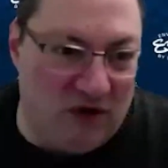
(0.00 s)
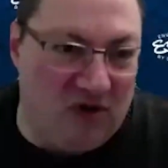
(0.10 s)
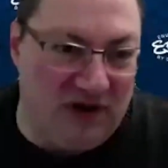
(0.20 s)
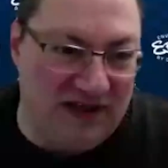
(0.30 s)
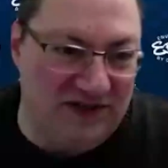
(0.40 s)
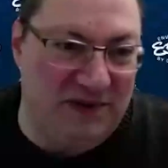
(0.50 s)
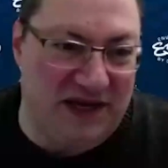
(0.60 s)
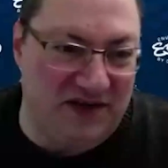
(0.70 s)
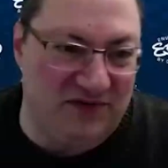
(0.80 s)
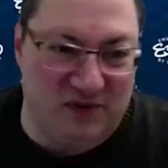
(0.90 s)
goal is,
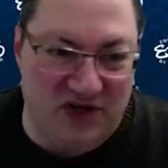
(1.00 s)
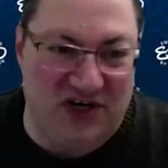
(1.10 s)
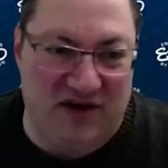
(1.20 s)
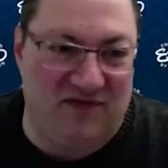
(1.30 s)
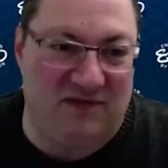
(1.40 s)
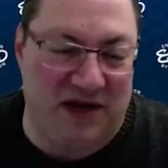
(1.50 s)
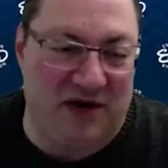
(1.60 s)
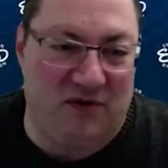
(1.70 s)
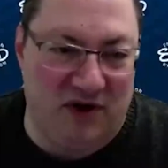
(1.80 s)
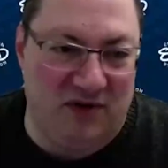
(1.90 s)
because once you have them
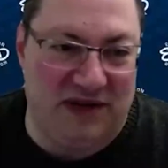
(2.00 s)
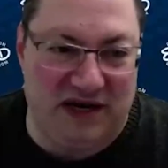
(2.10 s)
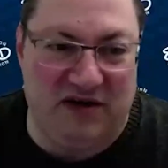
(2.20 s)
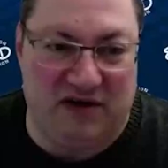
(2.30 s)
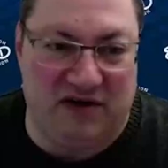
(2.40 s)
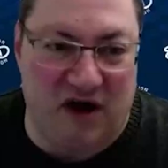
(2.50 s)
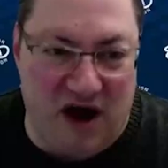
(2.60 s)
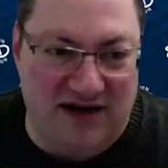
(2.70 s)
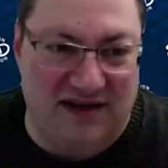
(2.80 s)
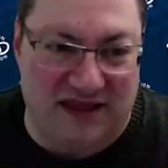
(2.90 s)
in a room and you can
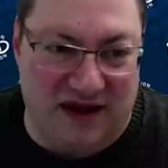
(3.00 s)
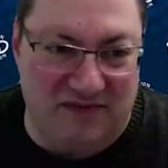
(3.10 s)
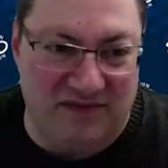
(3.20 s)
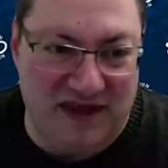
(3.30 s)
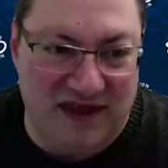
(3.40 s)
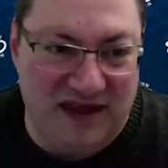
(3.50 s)
talk to them,